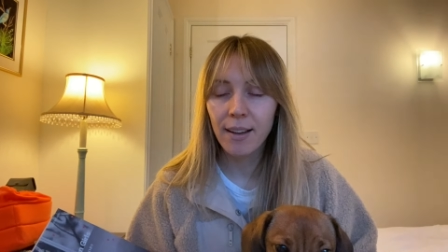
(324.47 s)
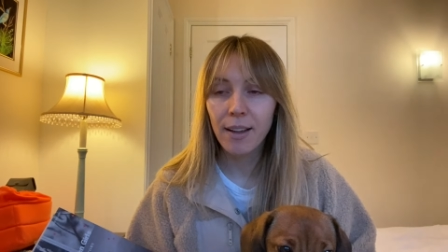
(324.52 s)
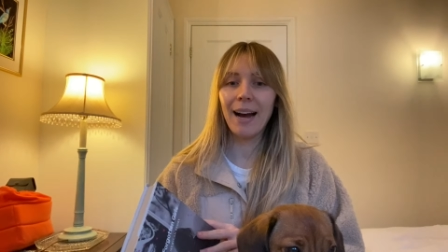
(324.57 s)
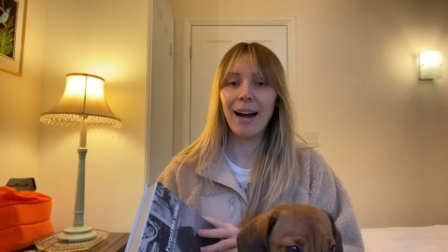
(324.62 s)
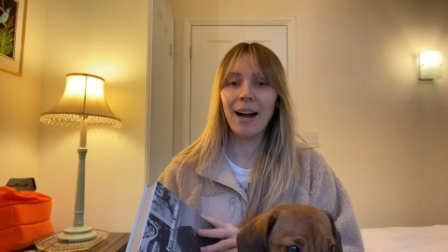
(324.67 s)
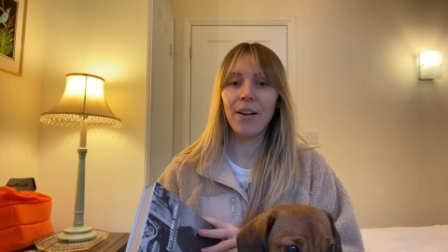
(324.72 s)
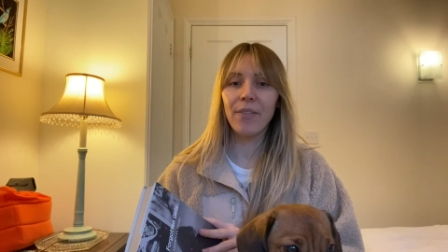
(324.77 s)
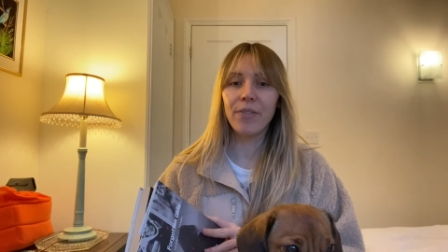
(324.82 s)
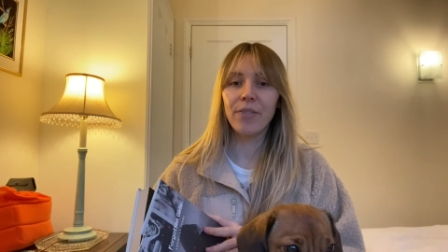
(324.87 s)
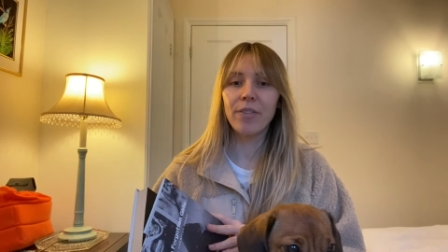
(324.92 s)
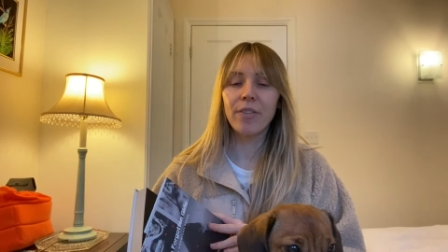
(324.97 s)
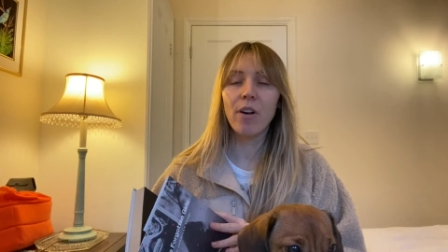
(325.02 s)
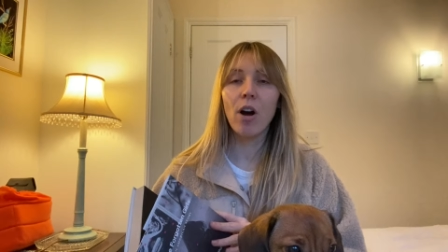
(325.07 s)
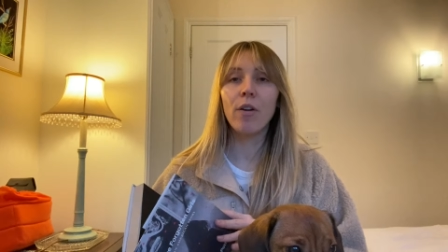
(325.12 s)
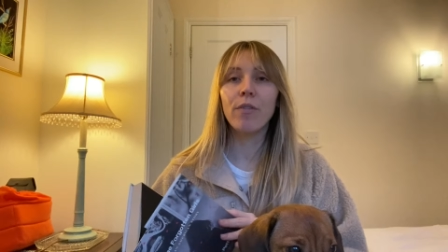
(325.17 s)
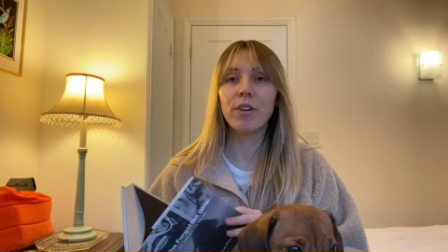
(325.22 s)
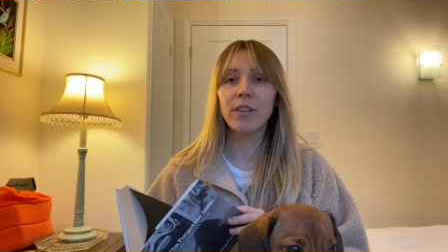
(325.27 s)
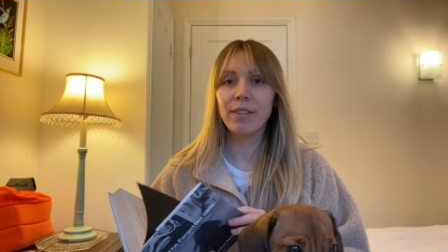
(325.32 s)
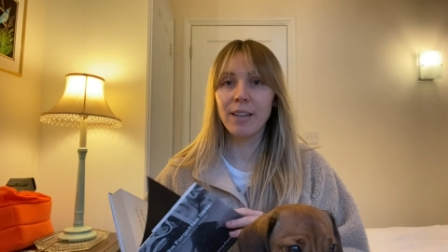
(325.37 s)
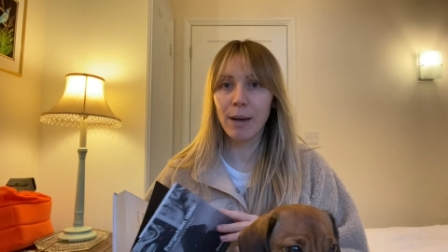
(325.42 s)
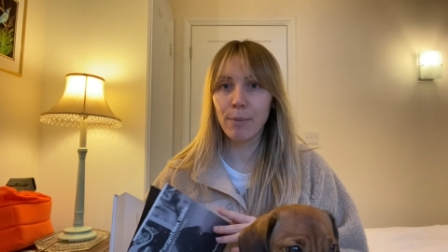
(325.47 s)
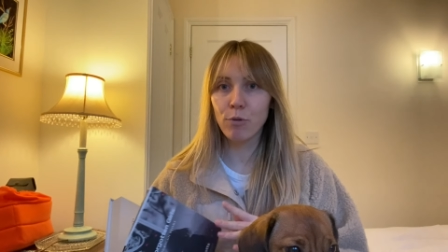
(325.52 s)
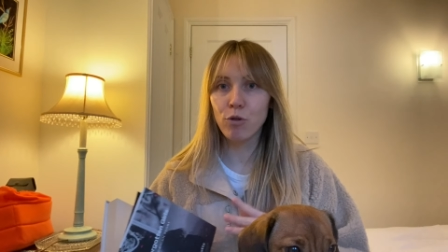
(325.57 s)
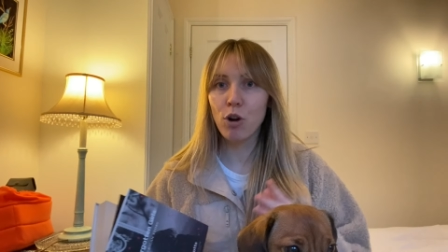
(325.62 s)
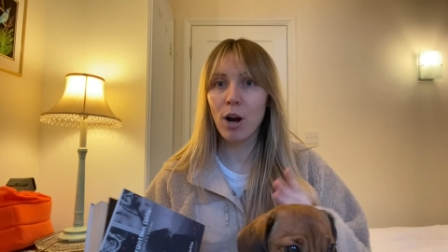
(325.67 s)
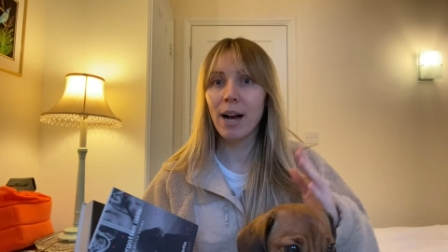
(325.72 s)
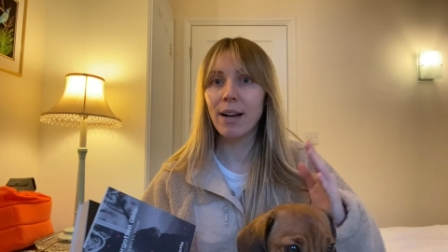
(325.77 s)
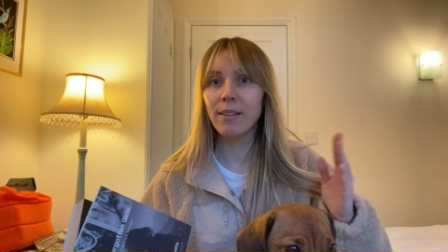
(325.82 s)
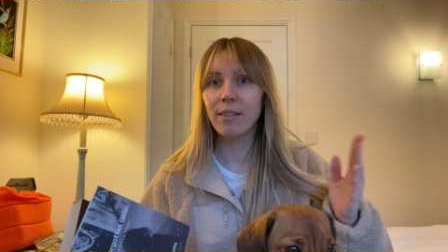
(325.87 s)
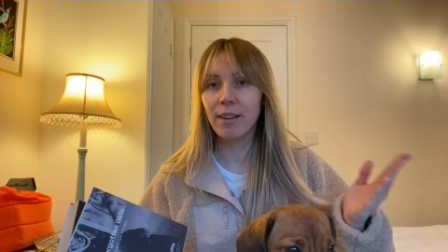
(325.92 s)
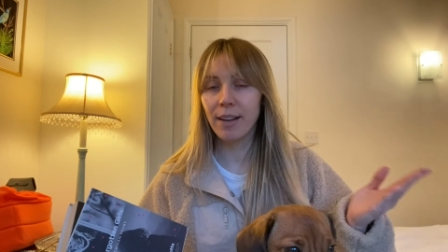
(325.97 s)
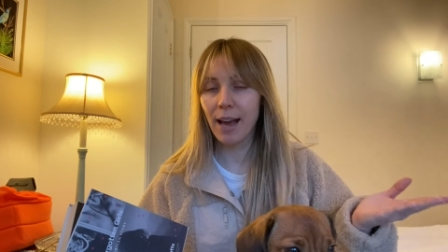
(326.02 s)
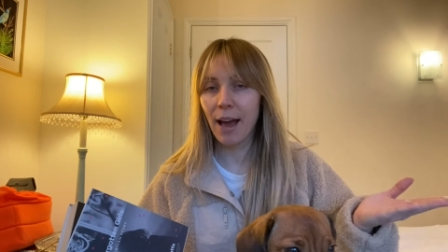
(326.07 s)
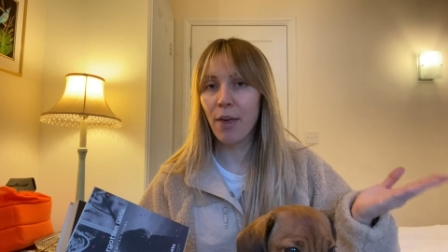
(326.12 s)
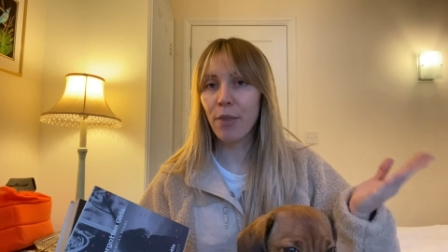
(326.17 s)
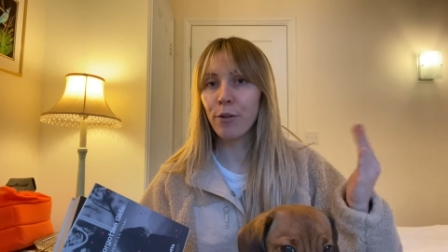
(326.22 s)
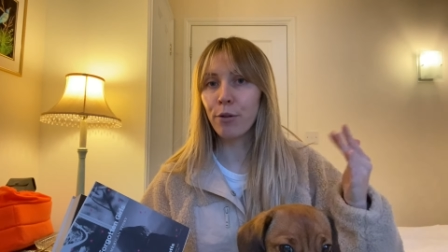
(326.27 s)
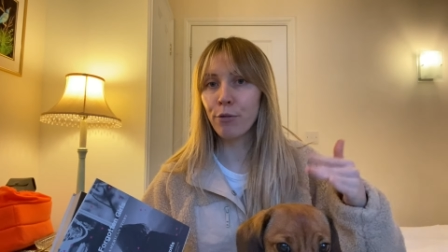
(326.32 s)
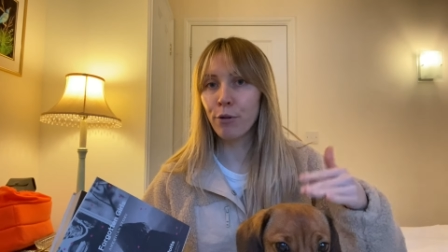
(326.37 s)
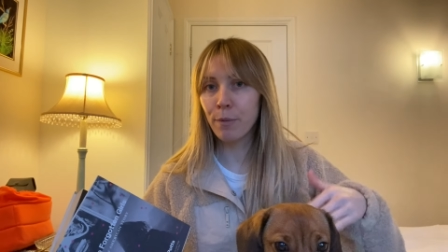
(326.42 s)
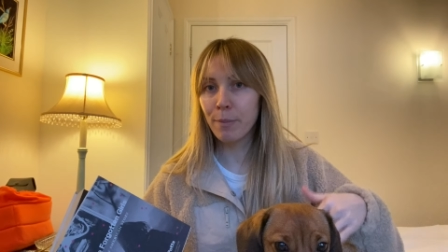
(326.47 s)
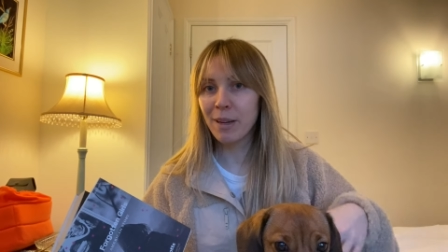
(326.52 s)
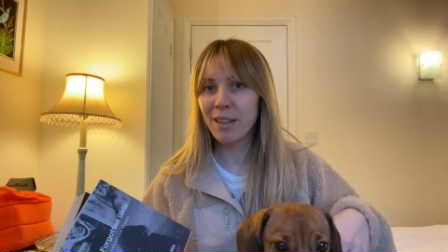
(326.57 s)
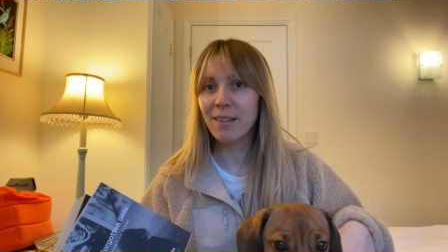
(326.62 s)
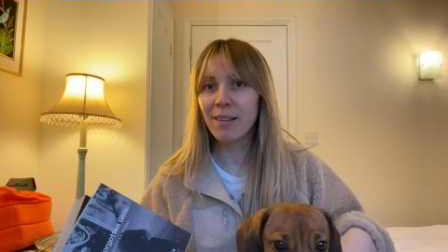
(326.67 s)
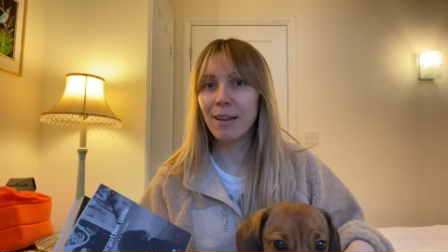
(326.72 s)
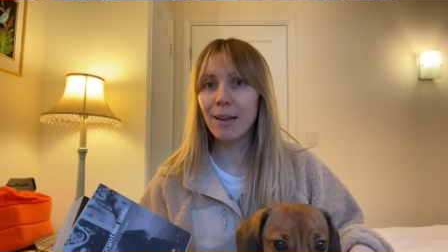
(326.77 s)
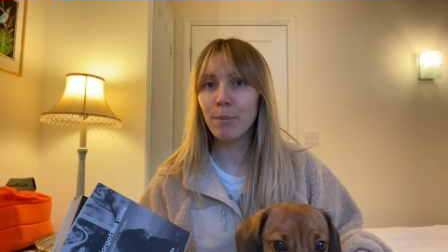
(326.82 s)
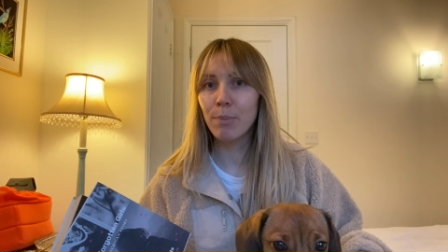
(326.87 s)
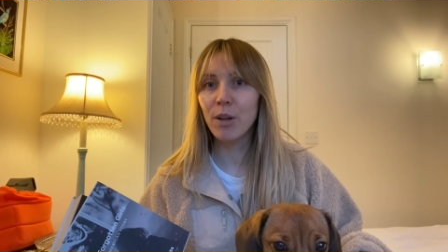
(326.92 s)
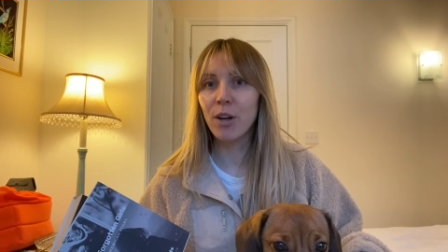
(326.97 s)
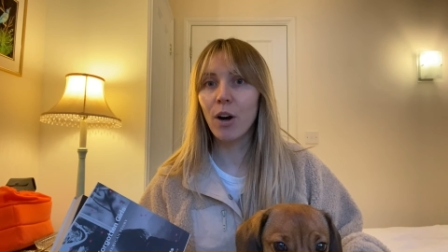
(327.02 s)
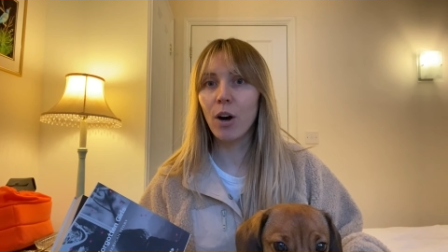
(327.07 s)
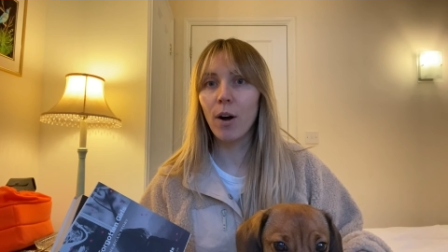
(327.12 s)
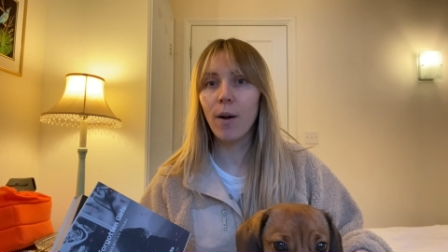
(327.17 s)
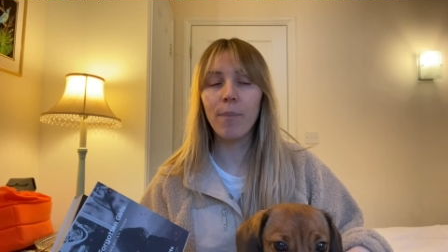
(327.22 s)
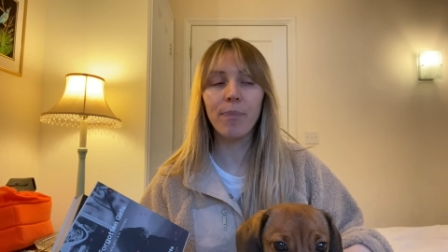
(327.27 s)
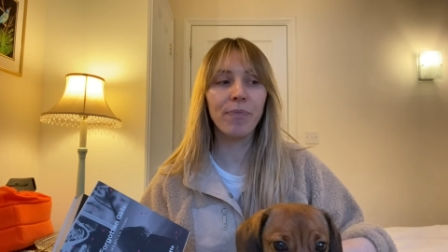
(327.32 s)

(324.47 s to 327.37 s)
and obviously I'm trying to get through my T B R